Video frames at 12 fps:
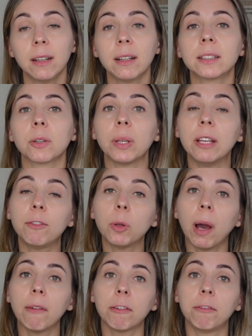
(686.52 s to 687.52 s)
So if you
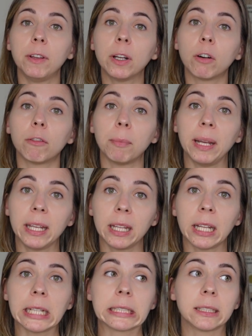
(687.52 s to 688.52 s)
have a fear of
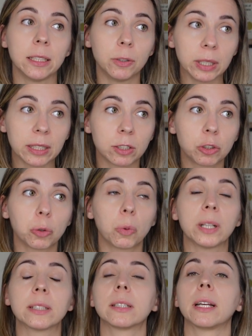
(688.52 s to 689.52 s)
making a serious
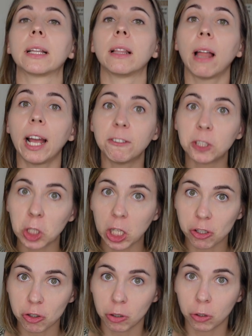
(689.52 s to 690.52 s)
choice, like
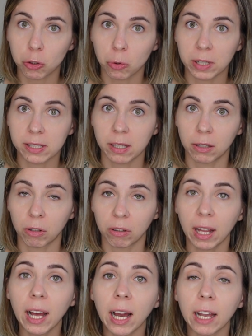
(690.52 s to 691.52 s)
life-changing choice in your
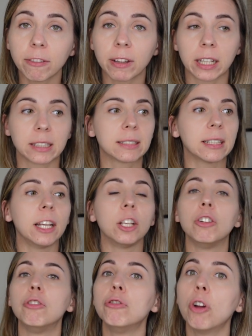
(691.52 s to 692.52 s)
life, like
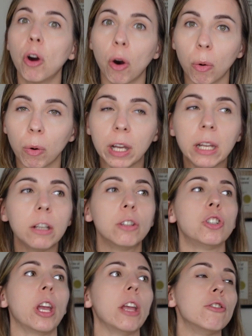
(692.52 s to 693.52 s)
saying no,
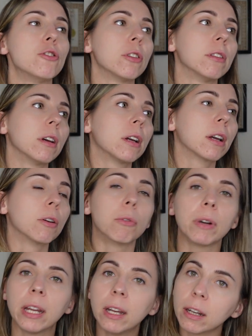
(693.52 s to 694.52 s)
changing the
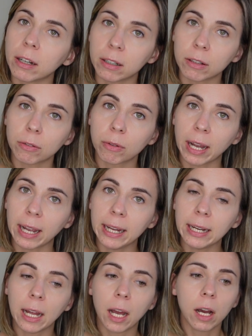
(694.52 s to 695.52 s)
career,
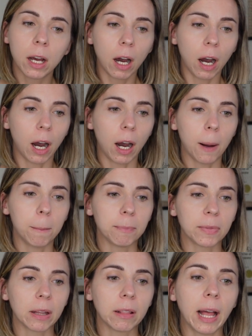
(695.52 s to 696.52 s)
right?
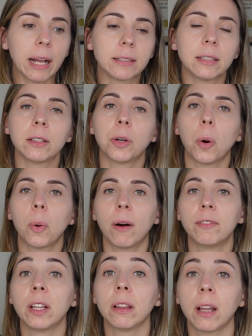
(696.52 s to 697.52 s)
Um, letting go
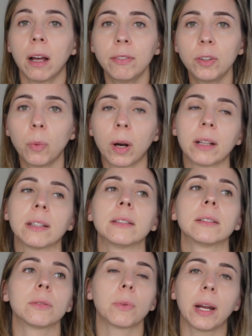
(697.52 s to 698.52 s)
of the loved
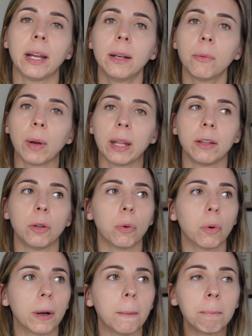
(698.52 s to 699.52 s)
ones, right? When
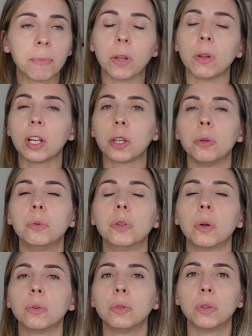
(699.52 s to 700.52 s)
you're, you like, you
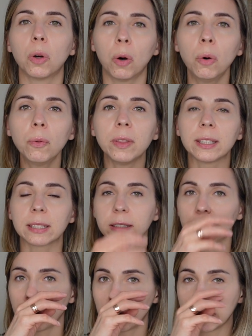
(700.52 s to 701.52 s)
don't know, this is
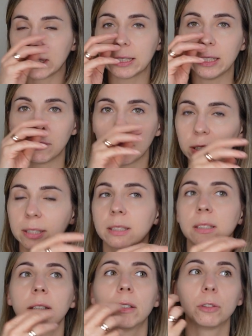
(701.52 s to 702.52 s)
a very
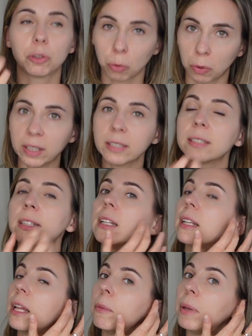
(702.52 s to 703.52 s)
serious choice
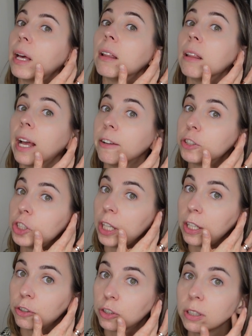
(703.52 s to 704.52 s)
that can be a
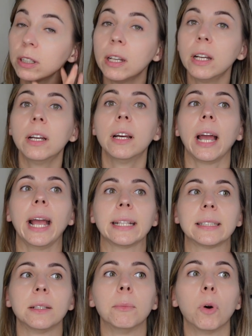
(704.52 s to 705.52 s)
life-changing.
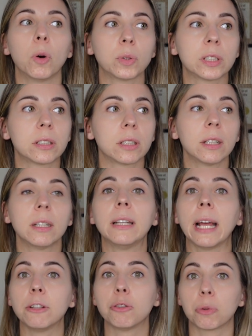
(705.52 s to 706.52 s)
It's the most
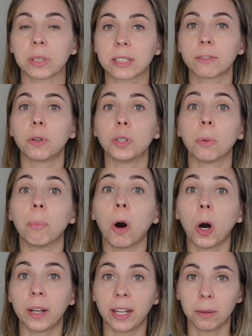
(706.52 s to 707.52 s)
dangerous for your
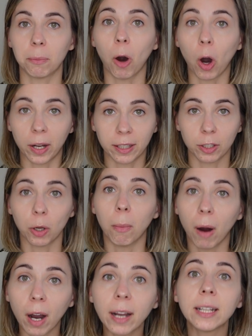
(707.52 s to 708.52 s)
body and mind. Your
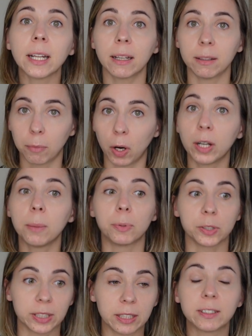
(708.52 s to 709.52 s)
mind and body
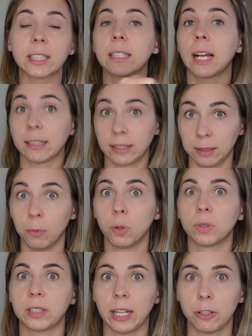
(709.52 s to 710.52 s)
perceives it as the
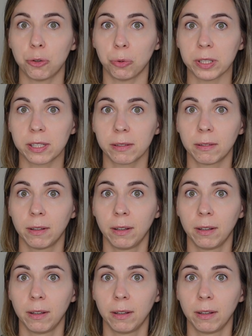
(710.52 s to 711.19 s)
most dangerous.